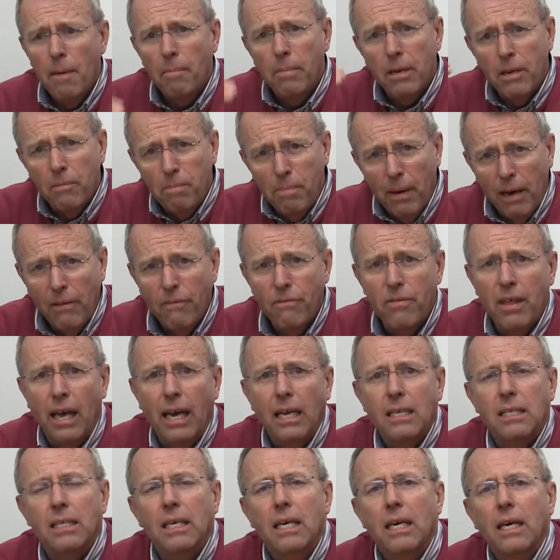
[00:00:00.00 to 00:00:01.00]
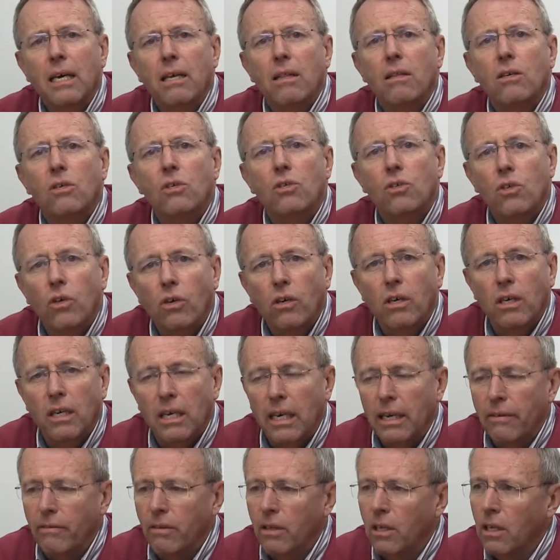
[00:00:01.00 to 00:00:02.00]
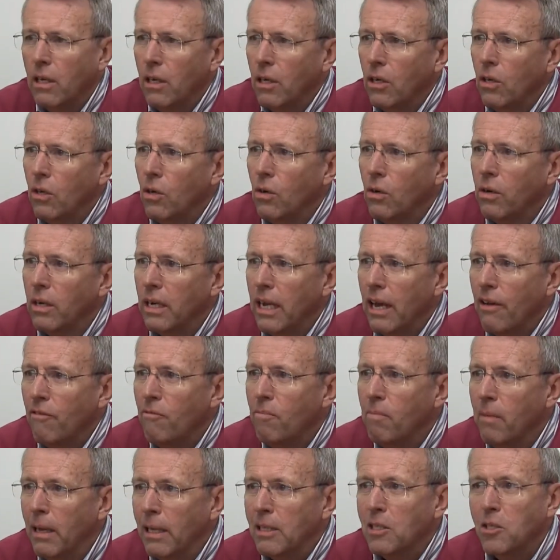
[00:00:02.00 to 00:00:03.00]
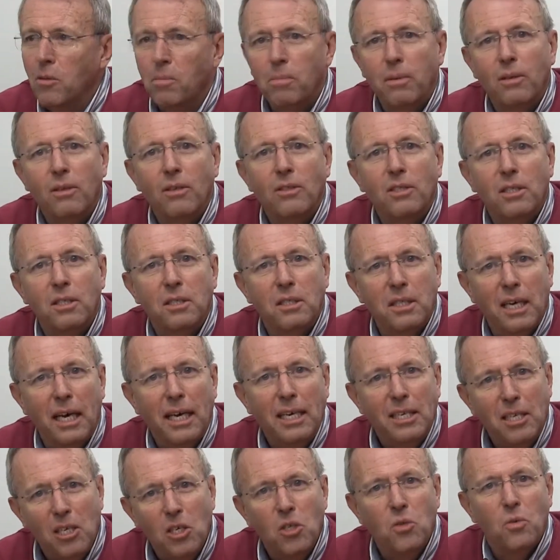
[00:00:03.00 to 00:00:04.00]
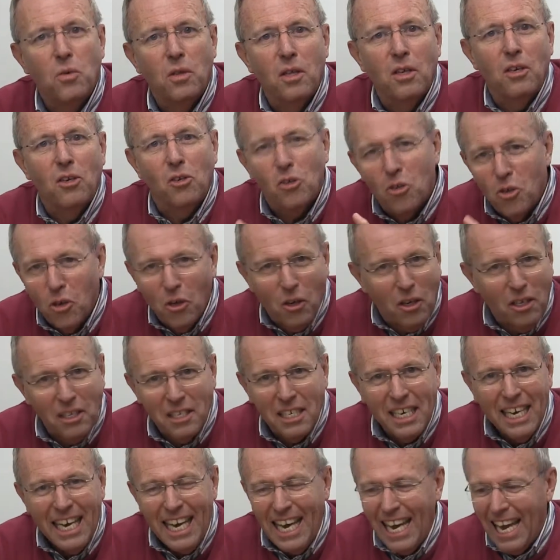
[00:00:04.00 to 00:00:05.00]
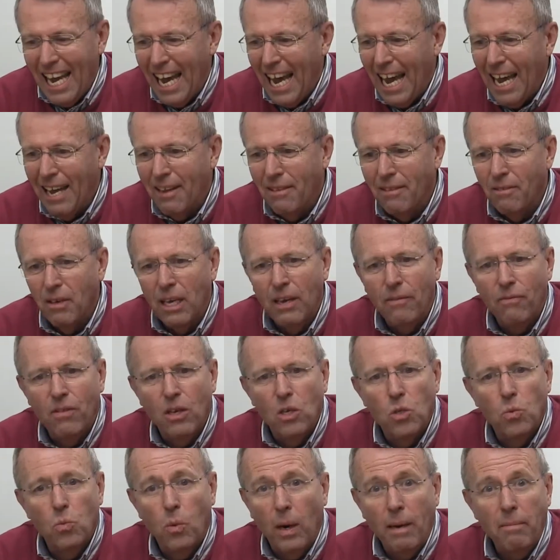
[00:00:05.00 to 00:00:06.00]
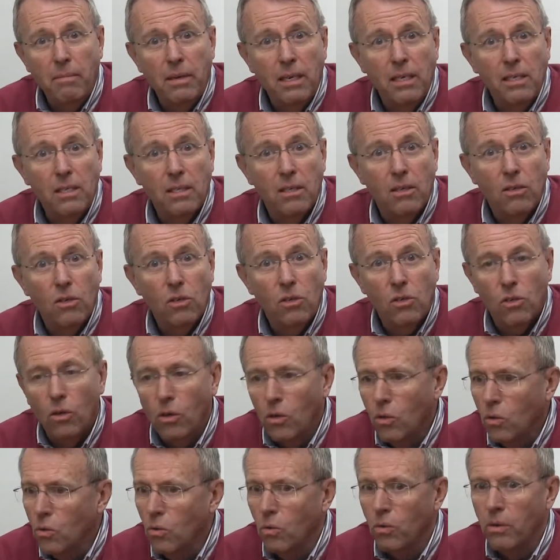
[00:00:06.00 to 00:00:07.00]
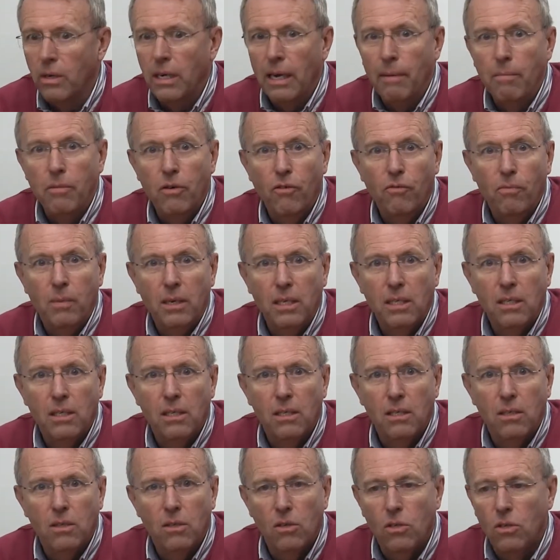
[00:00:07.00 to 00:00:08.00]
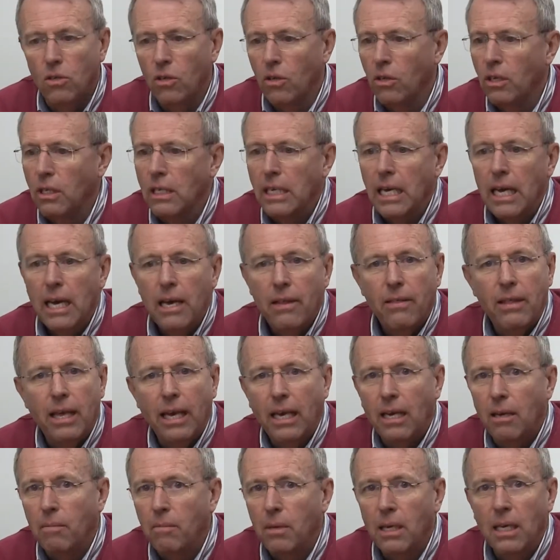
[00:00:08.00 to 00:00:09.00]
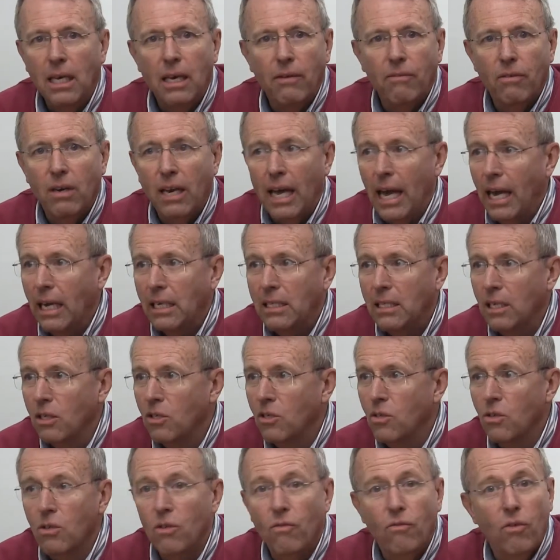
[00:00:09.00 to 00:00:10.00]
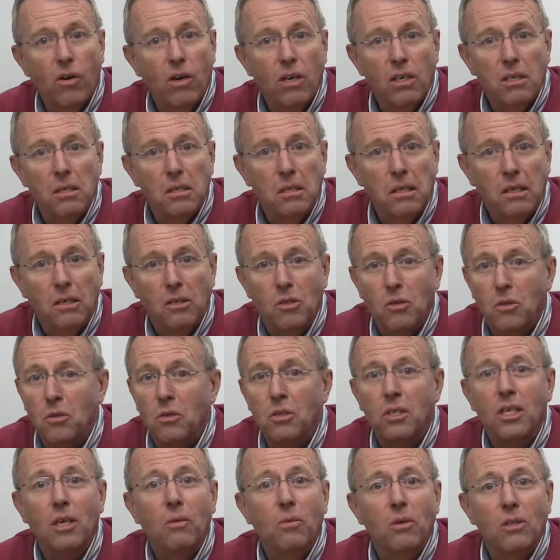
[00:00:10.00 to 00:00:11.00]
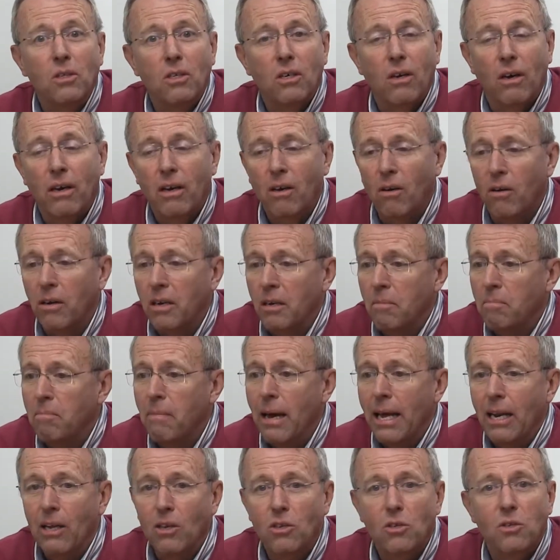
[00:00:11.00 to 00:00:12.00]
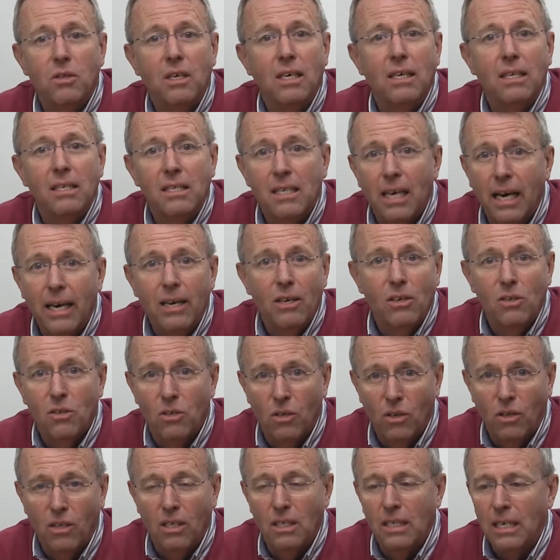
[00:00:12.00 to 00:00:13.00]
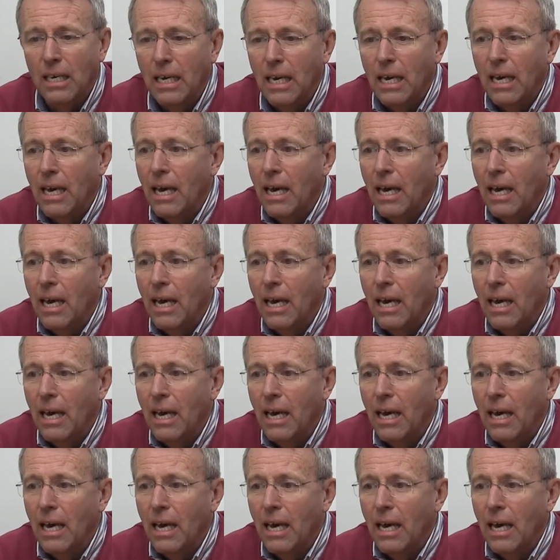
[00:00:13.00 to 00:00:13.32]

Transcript: But above that, the circuit level, you can have multiple societies within a circuit, and if there's one minister in a circuit or a number of ministers in the circuit, they can be given access to the various things to see what's going on and manage the entire circuit